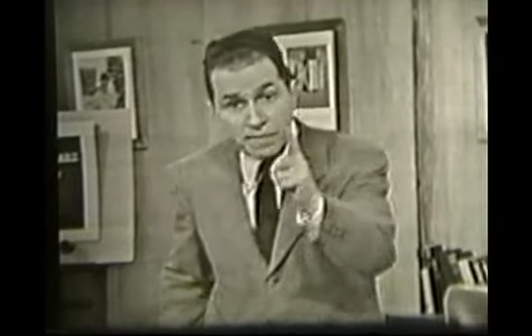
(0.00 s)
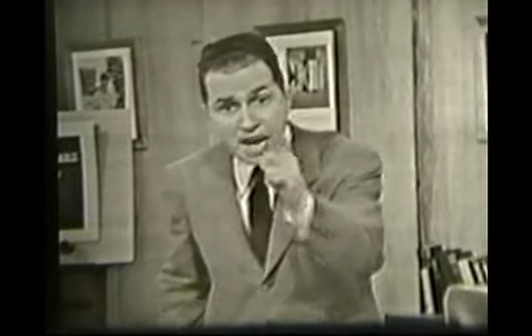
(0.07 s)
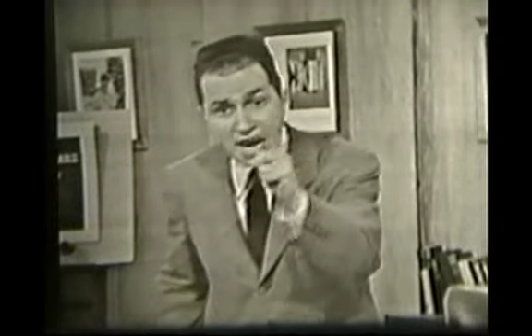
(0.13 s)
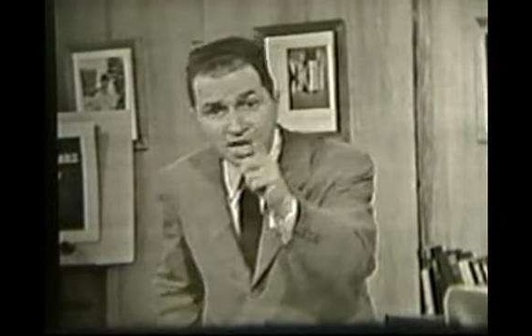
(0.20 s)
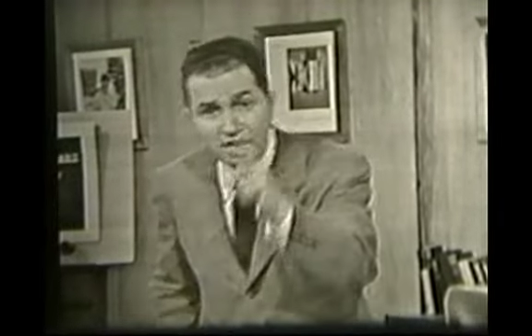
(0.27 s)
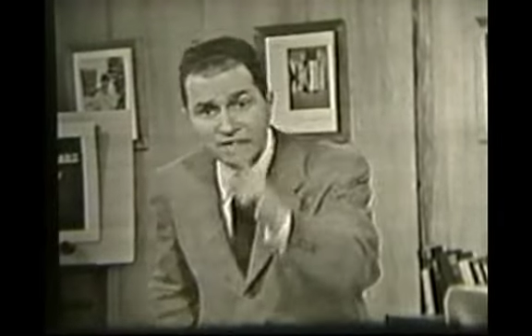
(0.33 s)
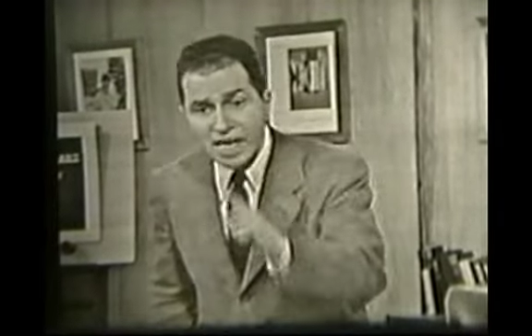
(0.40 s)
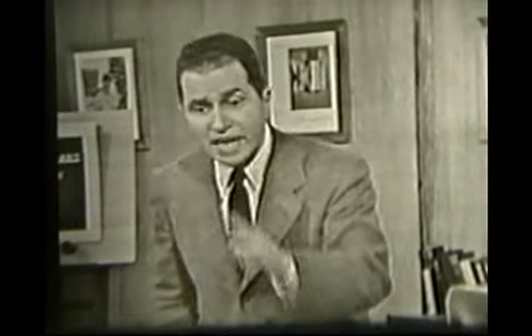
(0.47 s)

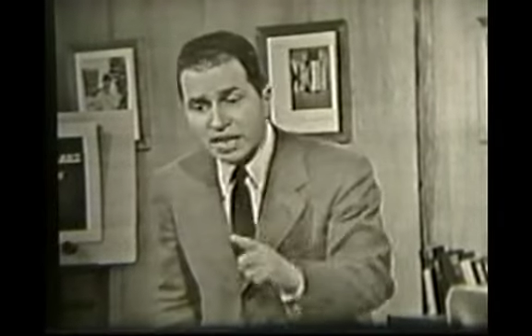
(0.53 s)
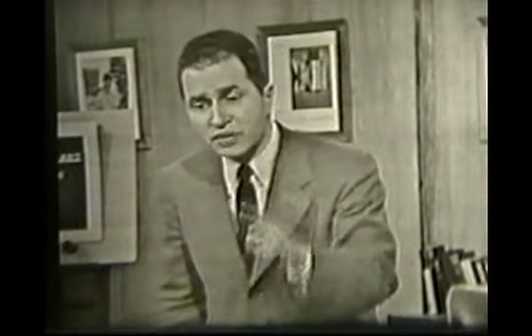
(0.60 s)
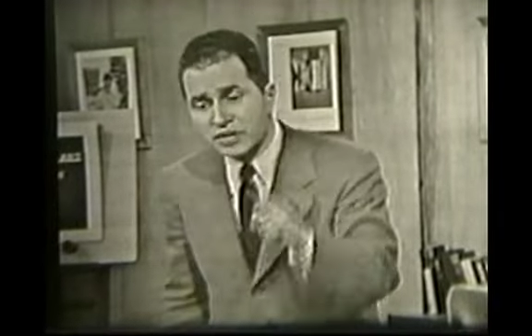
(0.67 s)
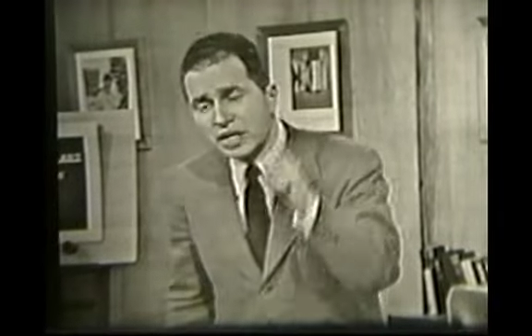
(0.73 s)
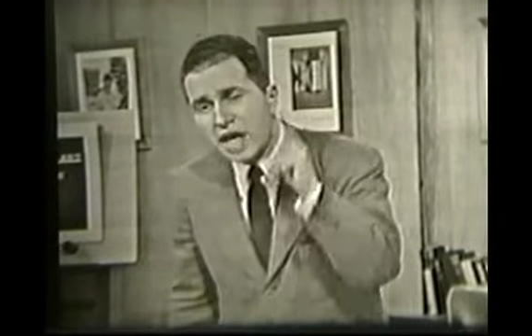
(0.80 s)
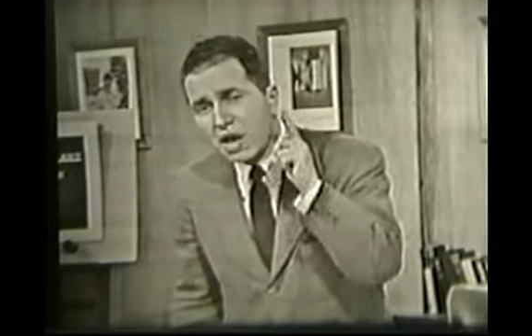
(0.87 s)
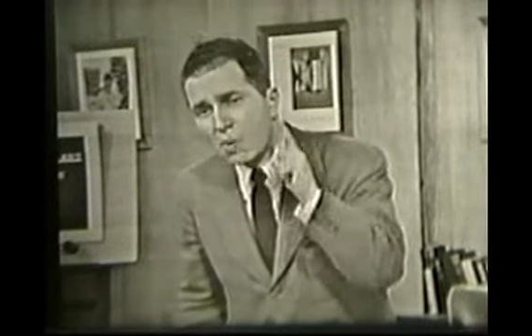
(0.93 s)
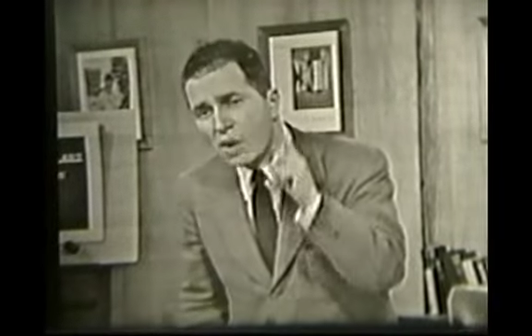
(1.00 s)
meaning of that is
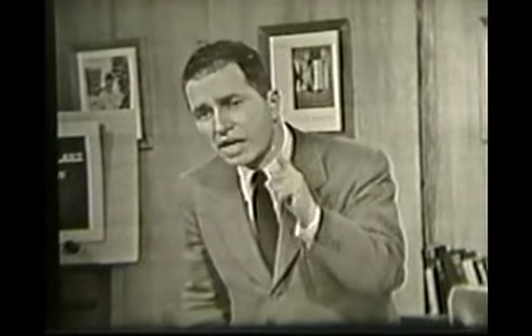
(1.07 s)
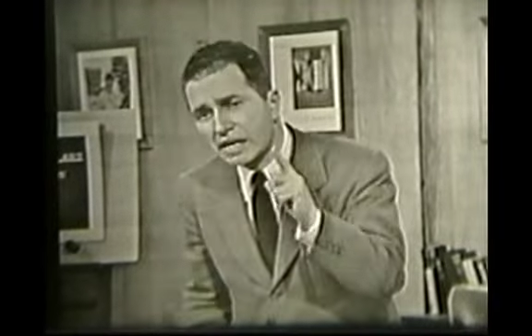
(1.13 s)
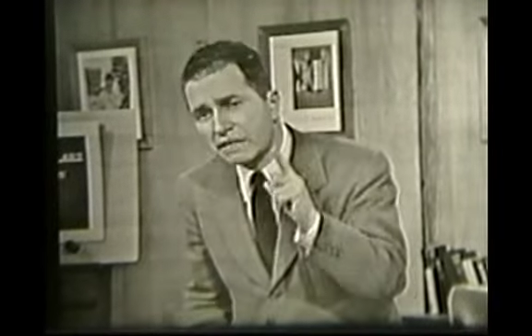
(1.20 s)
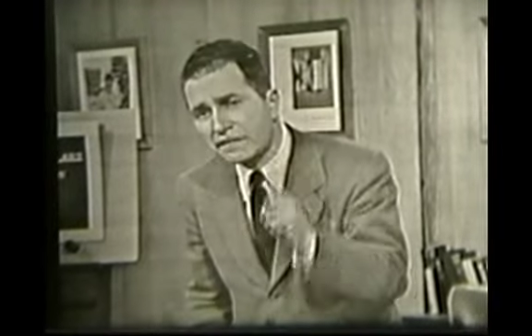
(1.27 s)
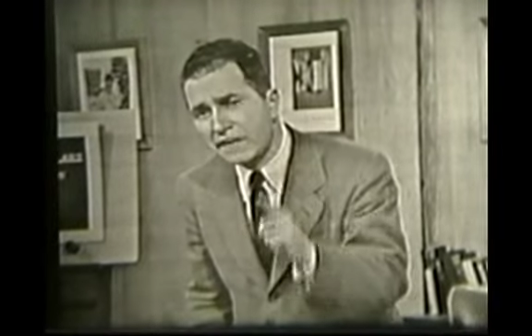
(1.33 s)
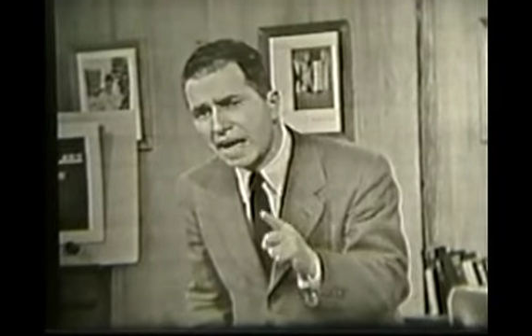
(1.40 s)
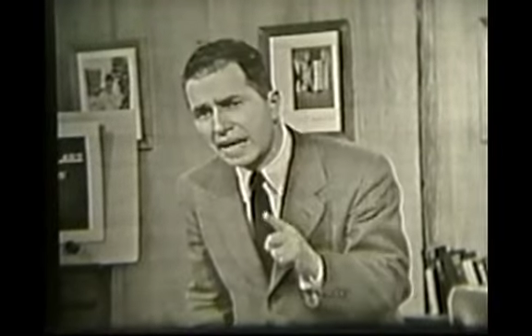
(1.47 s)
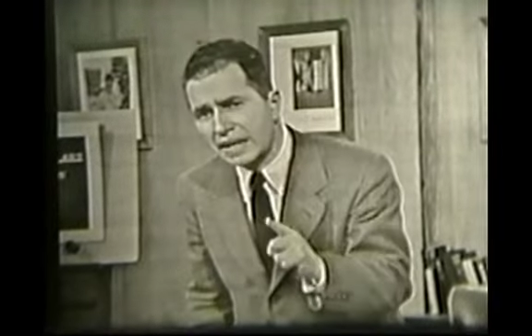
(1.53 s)
that a work of
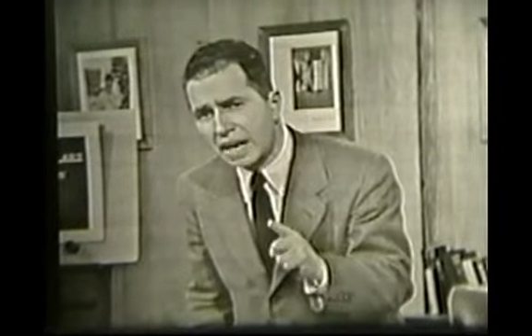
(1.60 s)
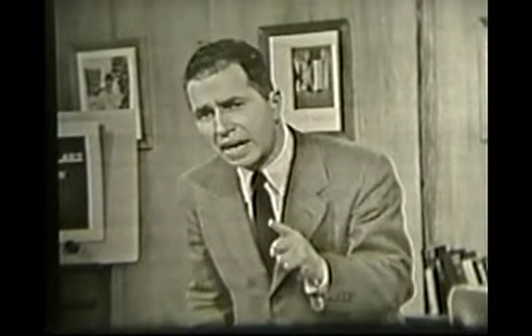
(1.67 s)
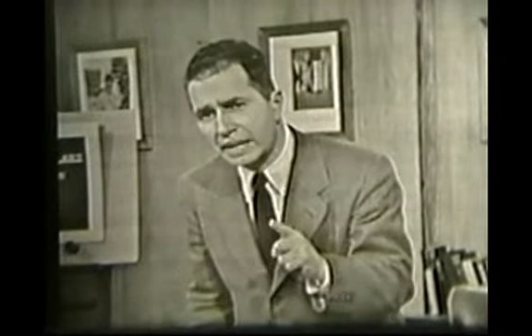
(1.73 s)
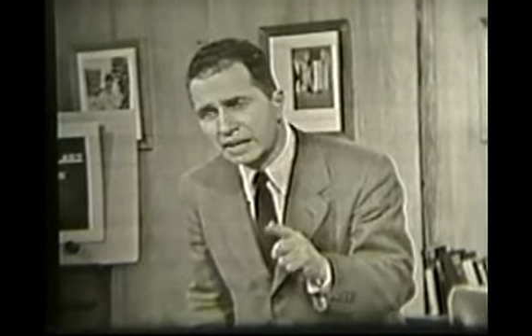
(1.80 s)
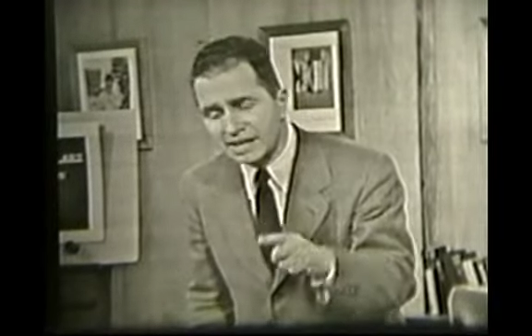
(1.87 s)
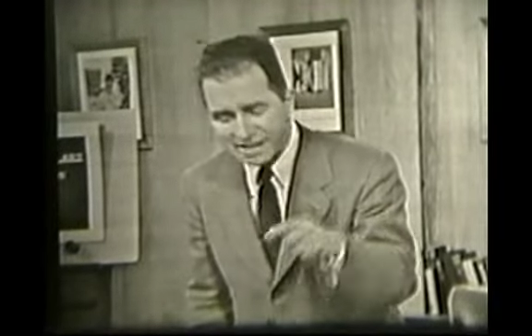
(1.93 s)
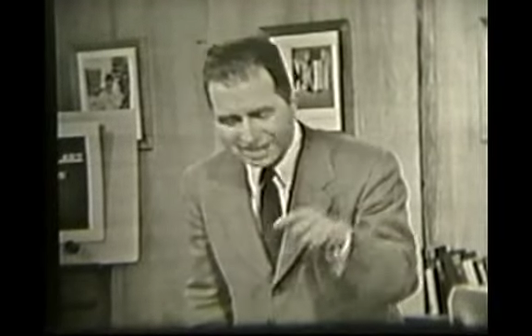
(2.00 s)
fine art